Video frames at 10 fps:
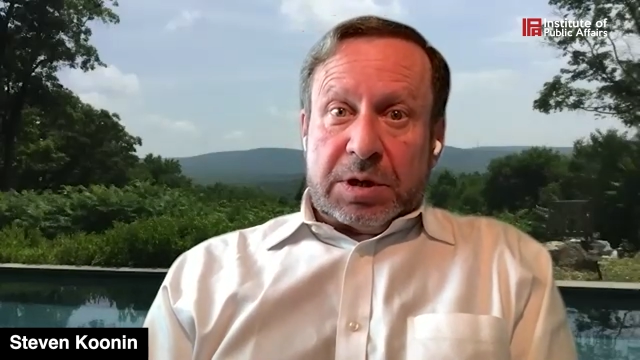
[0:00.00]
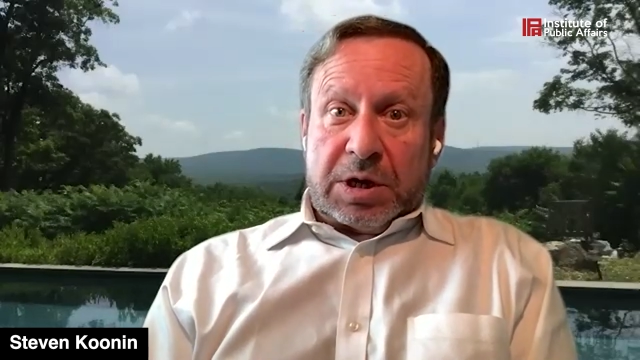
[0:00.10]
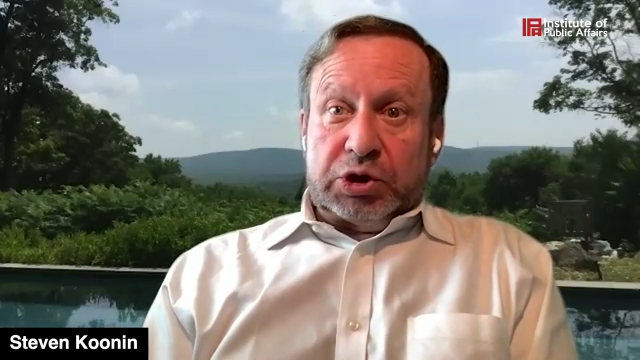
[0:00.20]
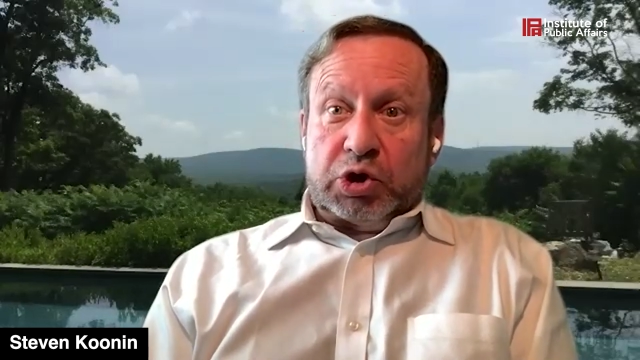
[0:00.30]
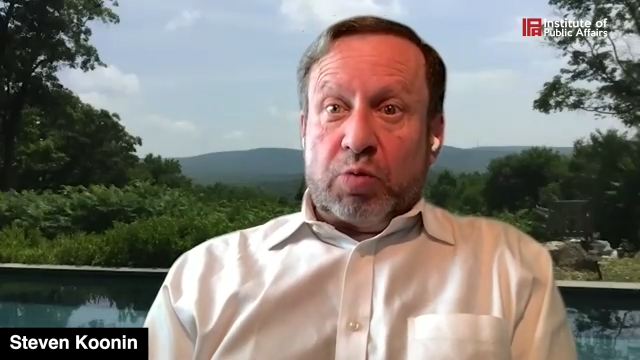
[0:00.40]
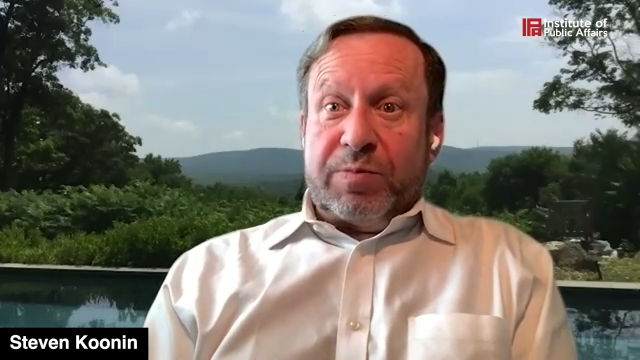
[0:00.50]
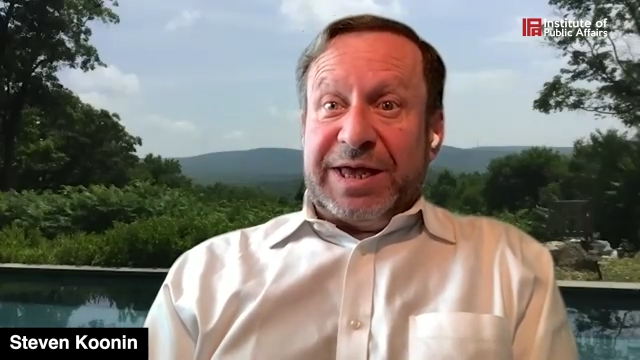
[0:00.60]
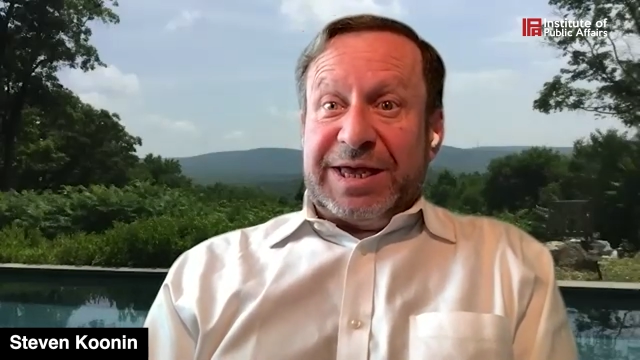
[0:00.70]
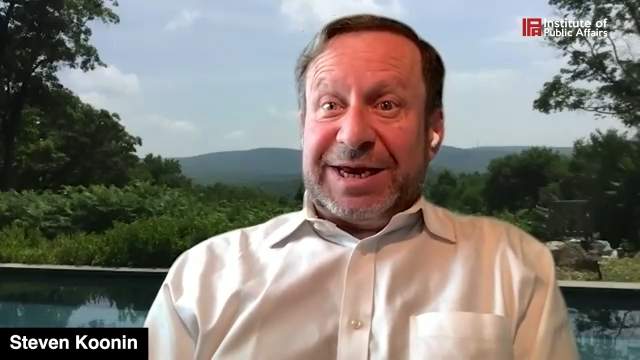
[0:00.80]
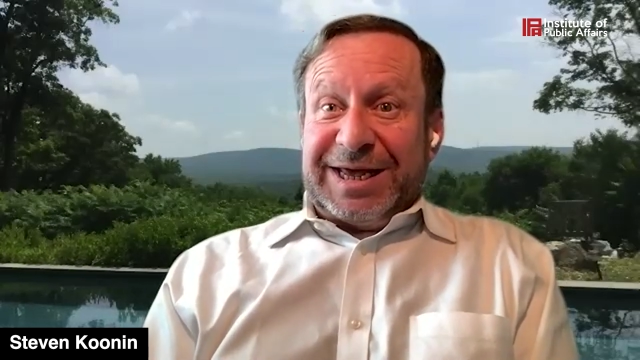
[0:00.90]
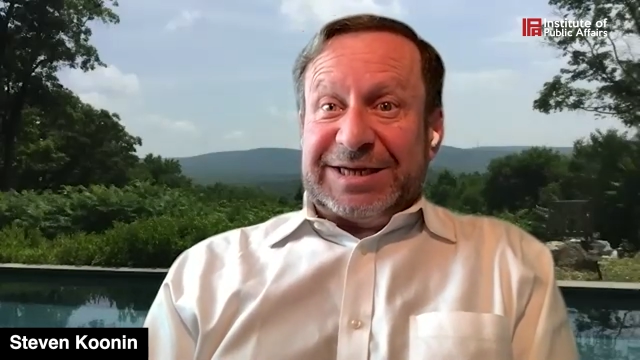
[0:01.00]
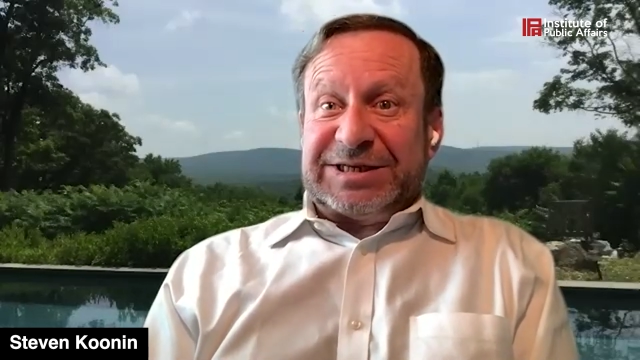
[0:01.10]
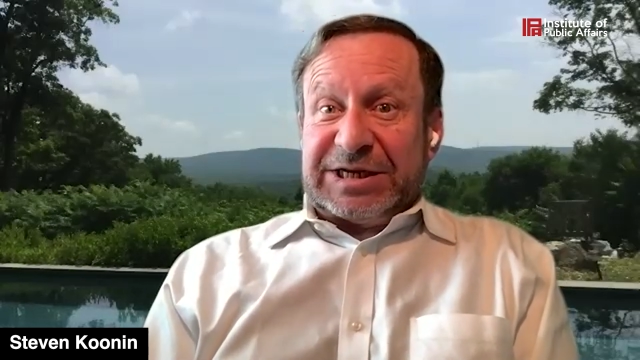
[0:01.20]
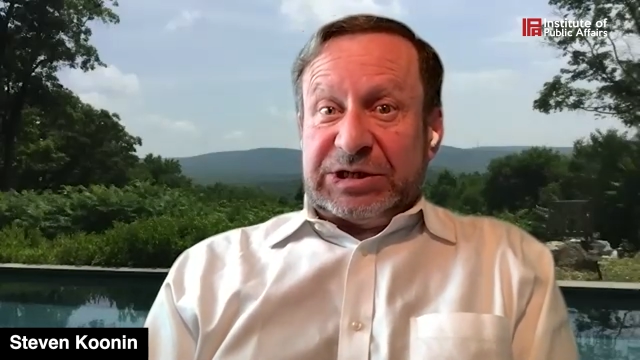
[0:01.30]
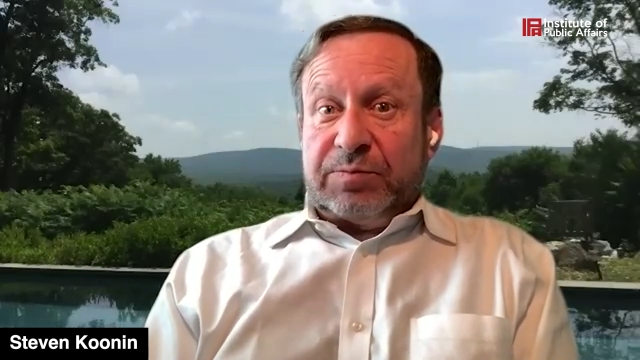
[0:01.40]
and so make it
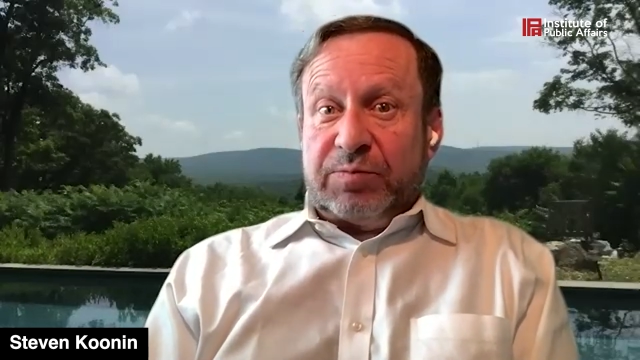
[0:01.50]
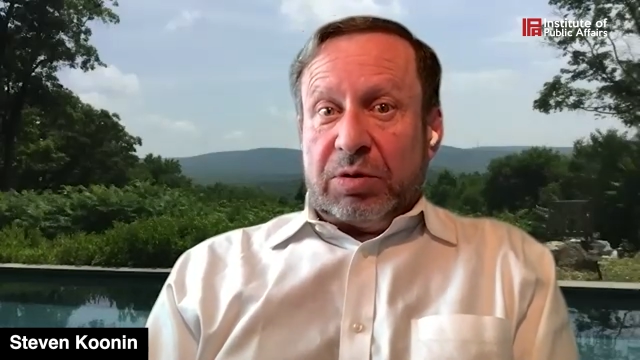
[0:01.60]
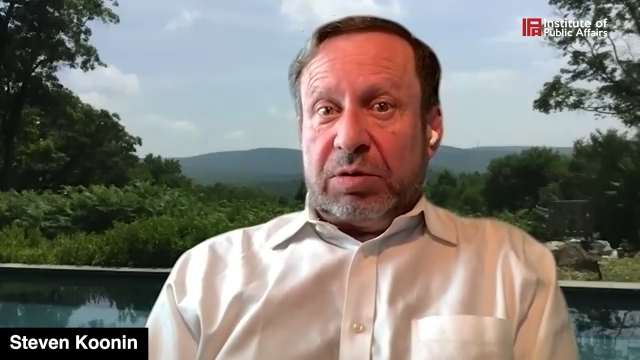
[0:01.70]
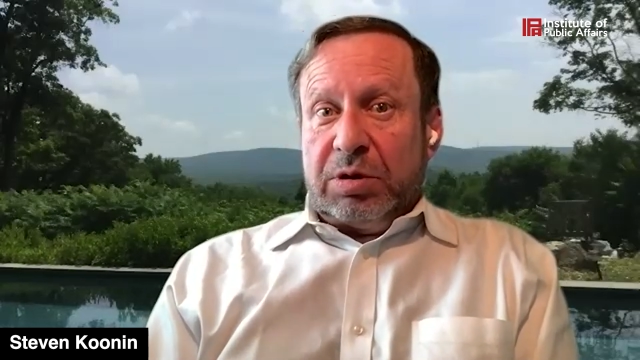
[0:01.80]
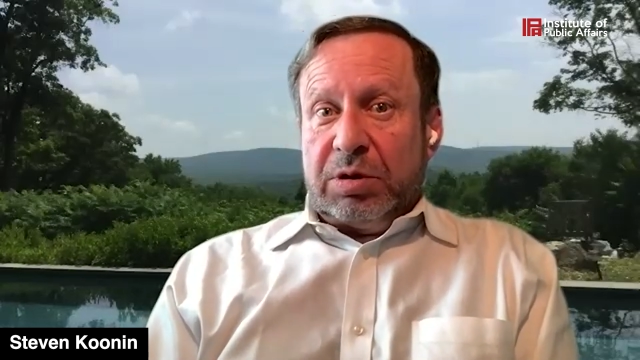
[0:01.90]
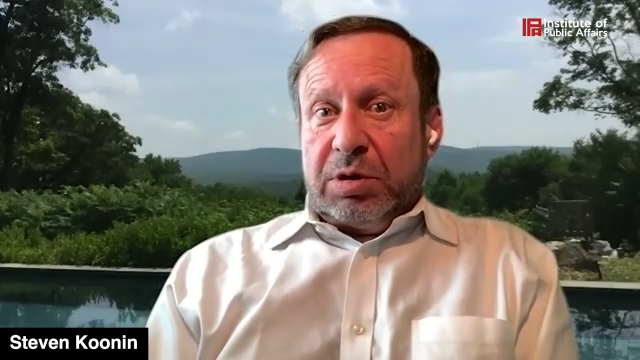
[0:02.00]
accessible